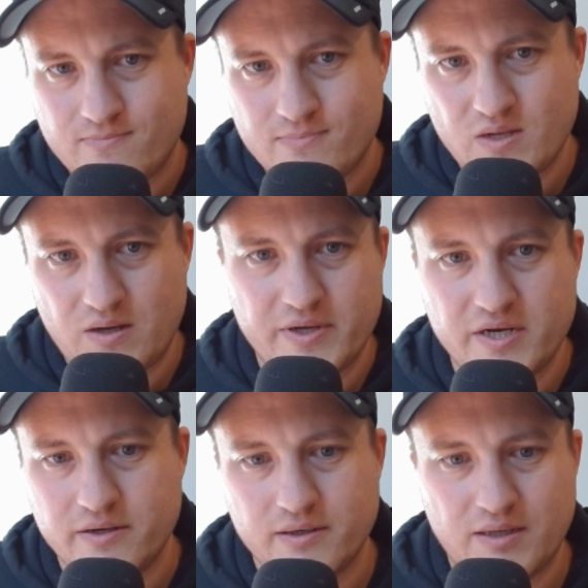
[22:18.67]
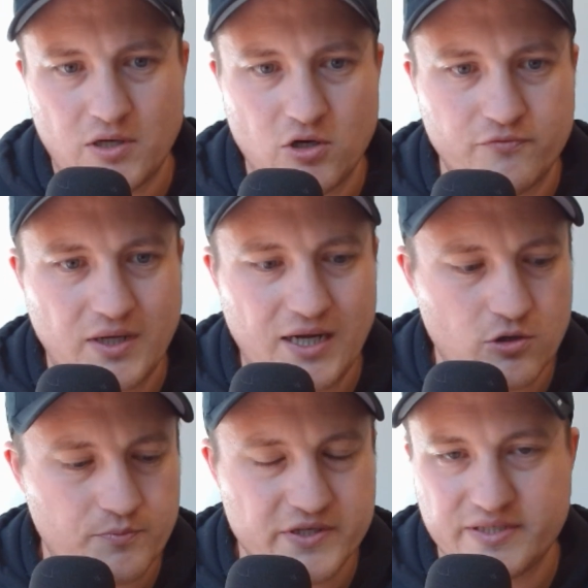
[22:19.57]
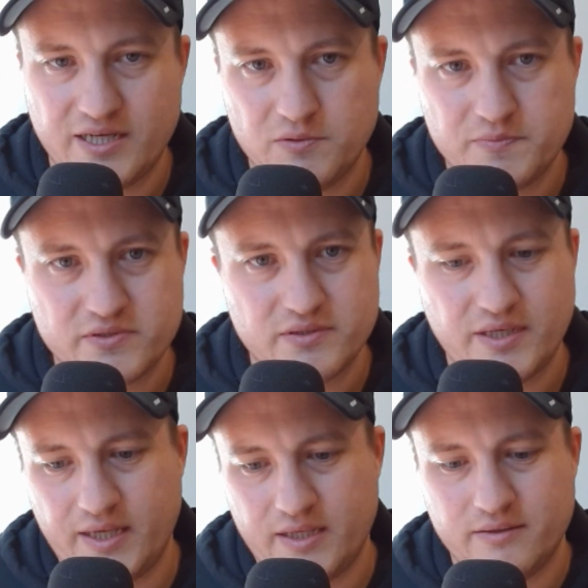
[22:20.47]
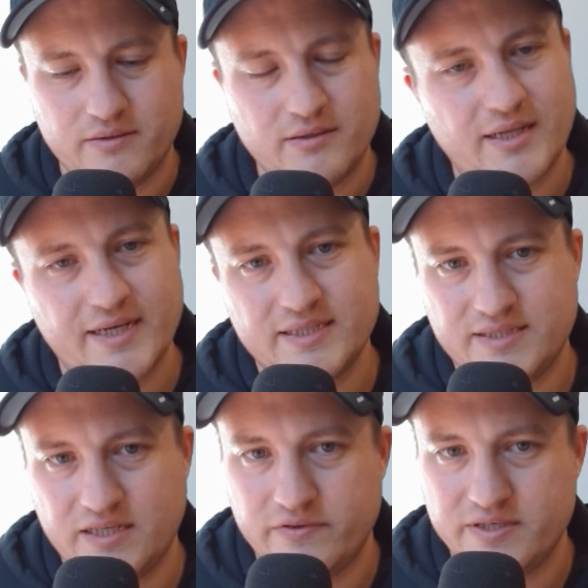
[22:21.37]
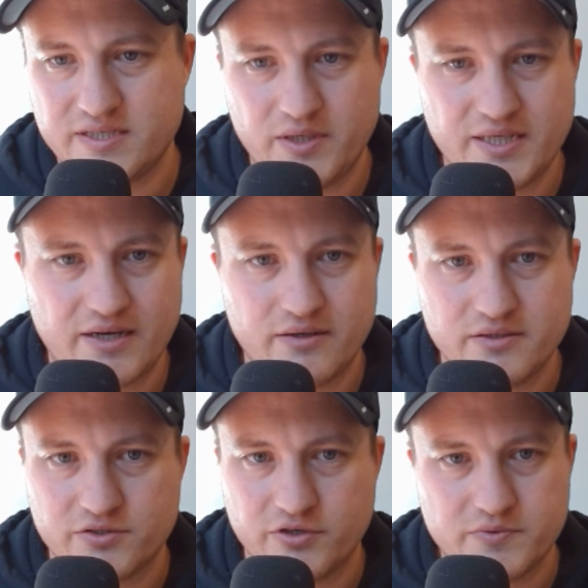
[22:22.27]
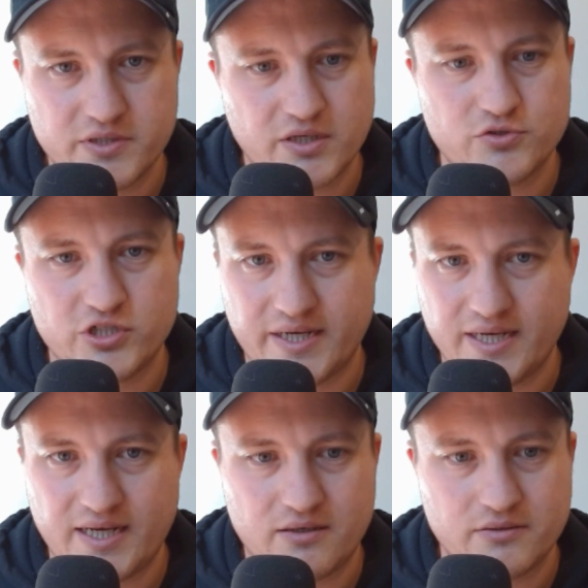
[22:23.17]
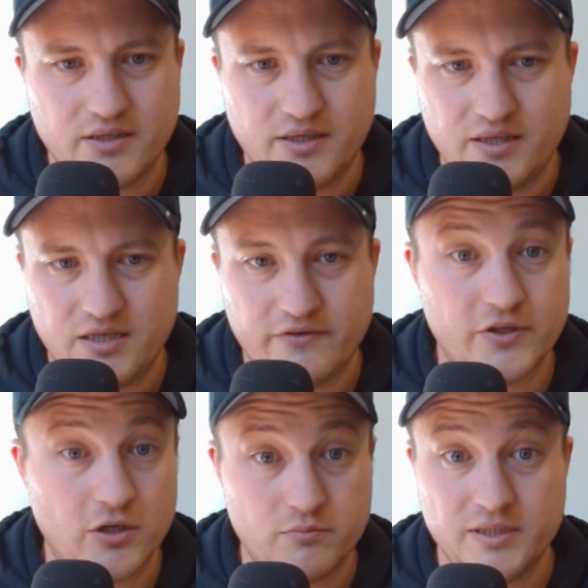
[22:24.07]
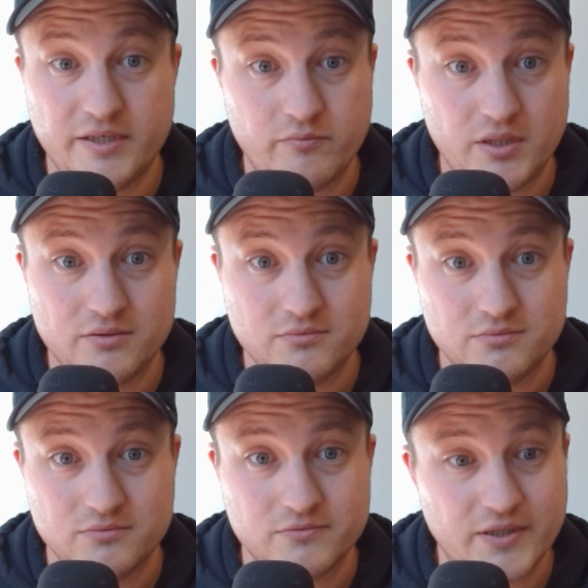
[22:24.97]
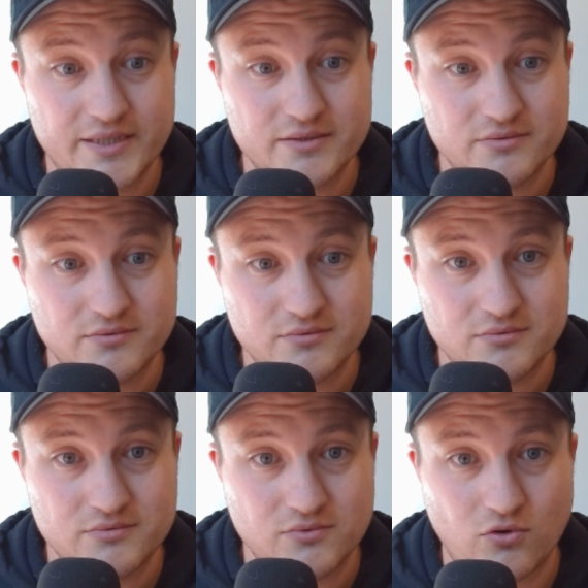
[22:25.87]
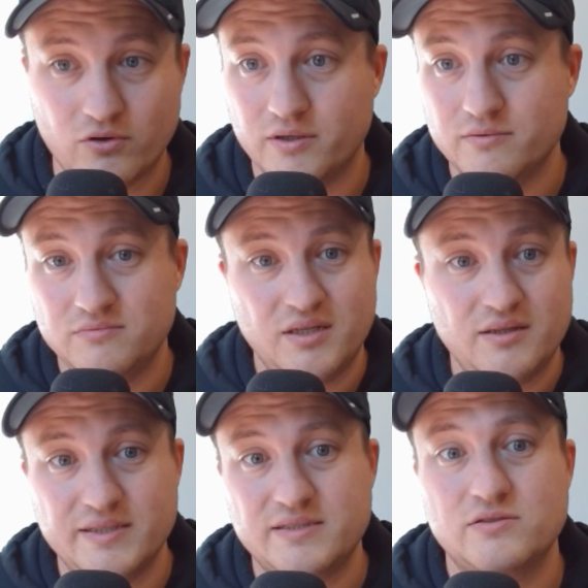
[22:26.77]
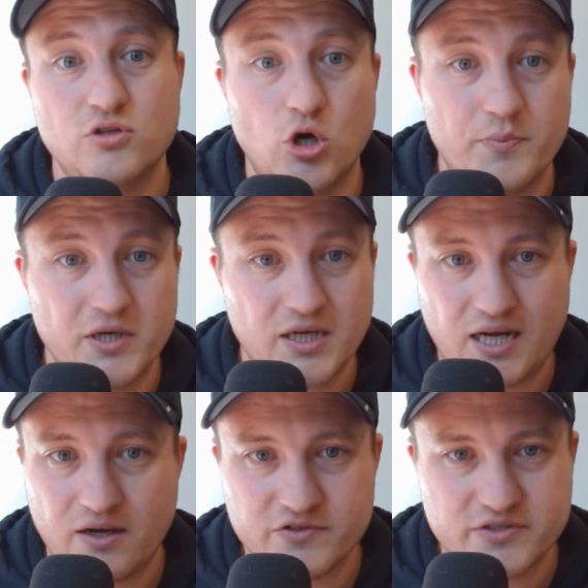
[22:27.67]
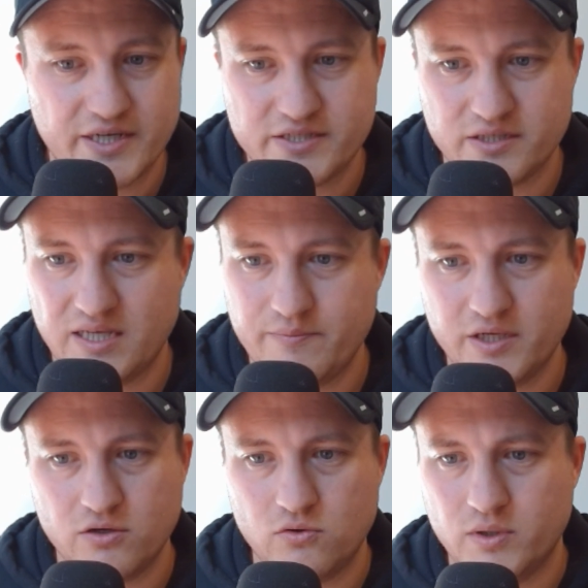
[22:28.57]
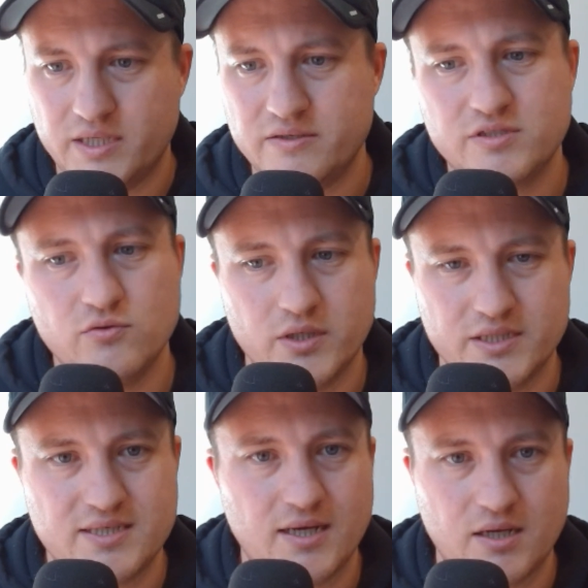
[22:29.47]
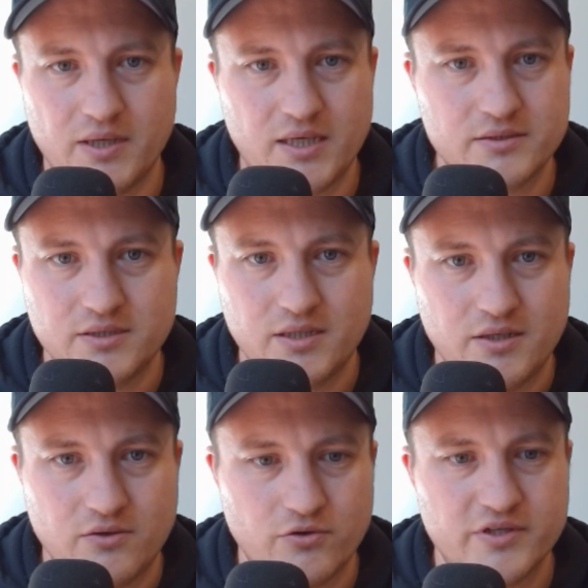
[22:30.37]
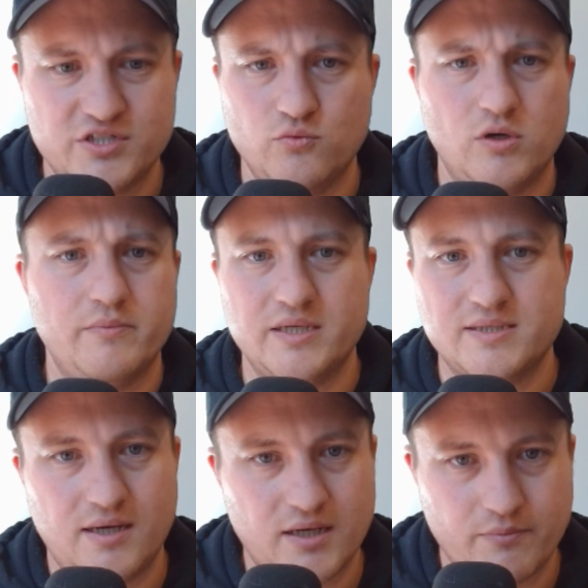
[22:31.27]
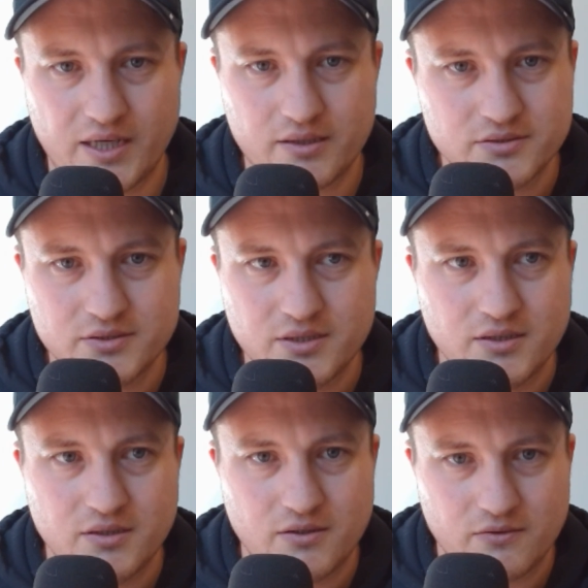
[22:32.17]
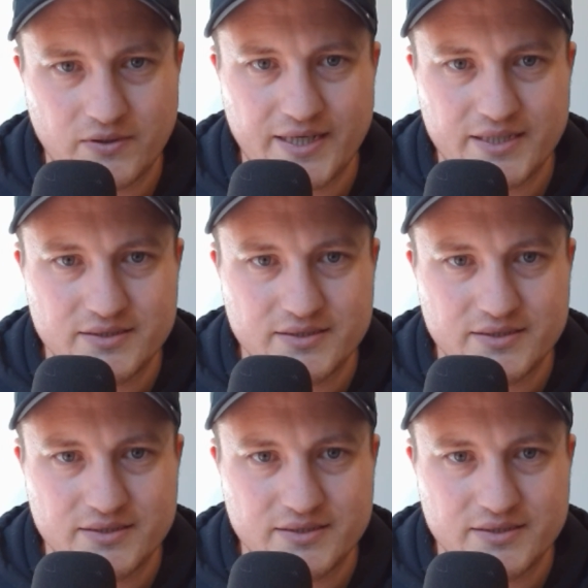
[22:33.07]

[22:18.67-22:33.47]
I'm here. I hope this helps. And like I said, everything's going to be down in the description. Go check it out if you don't believe me, right? Or let's open a conversation. Let me know what else you want to talk about, or that you want me to talk about, right?